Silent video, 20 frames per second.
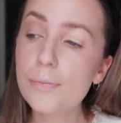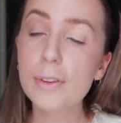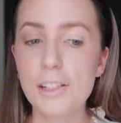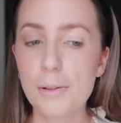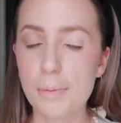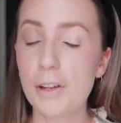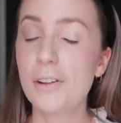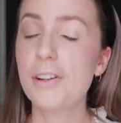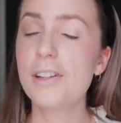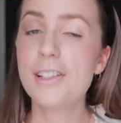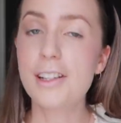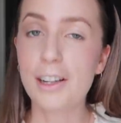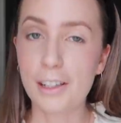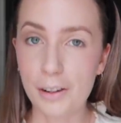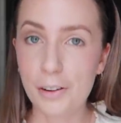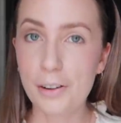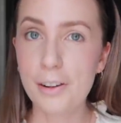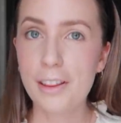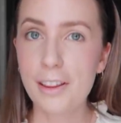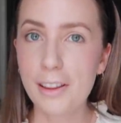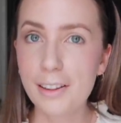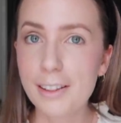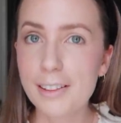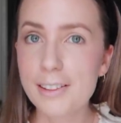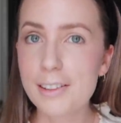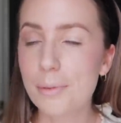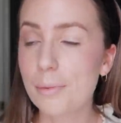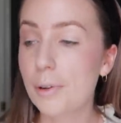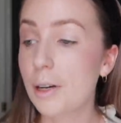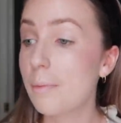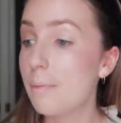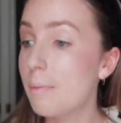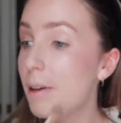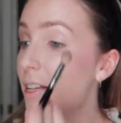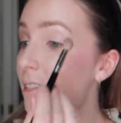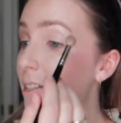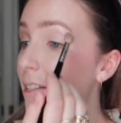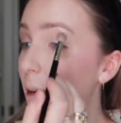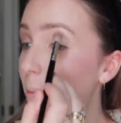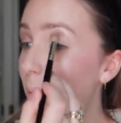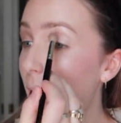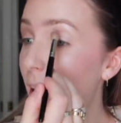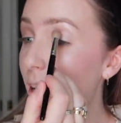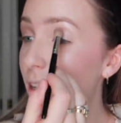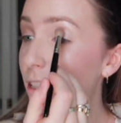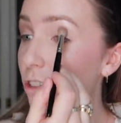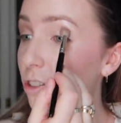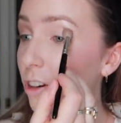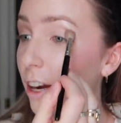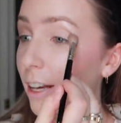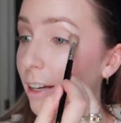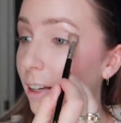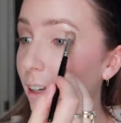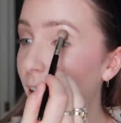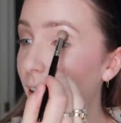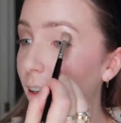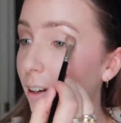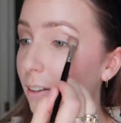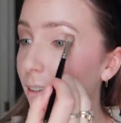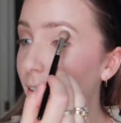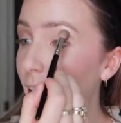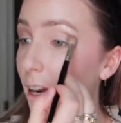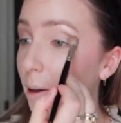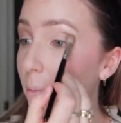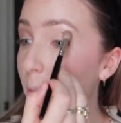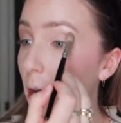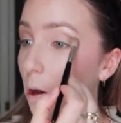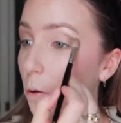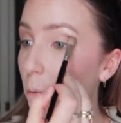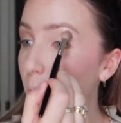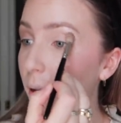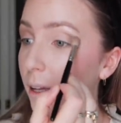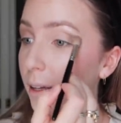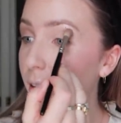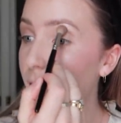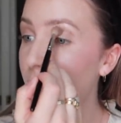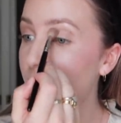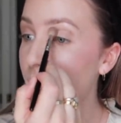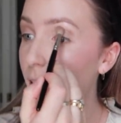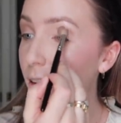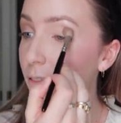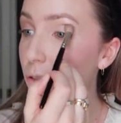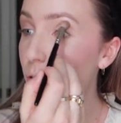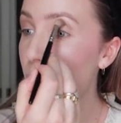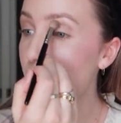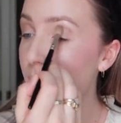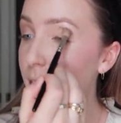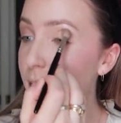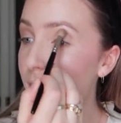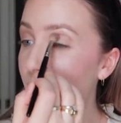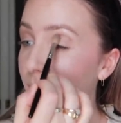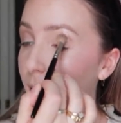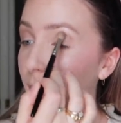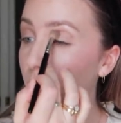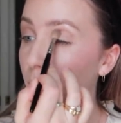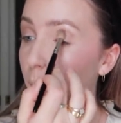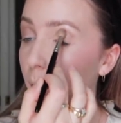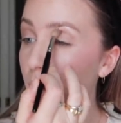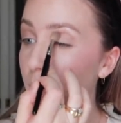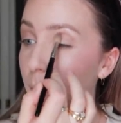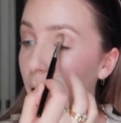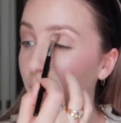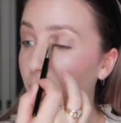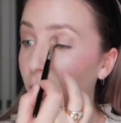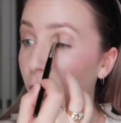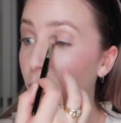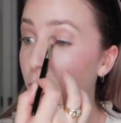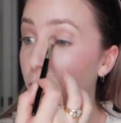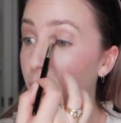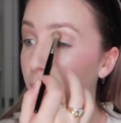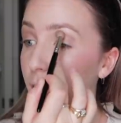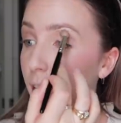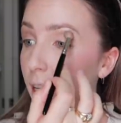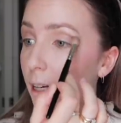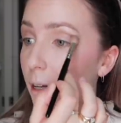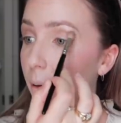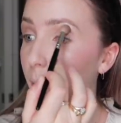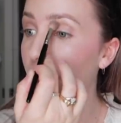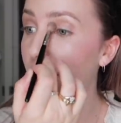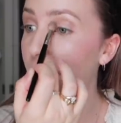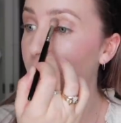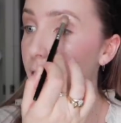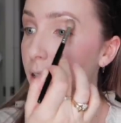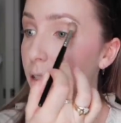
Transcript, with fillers: To be honest, a lot of the things I'm going to miss about Australia and Melbourne have sort of been taken away by COVID anyway.